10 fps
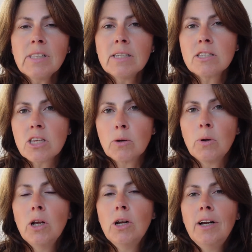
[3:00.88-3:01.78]
So
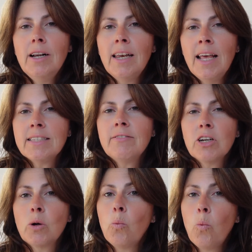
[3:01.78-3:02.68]
let's have a
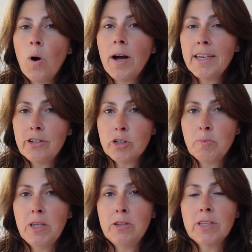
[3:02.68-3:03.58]
look at why you should
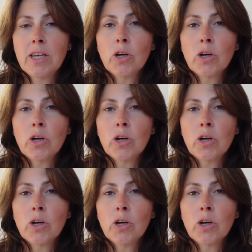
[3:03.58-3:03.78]
be using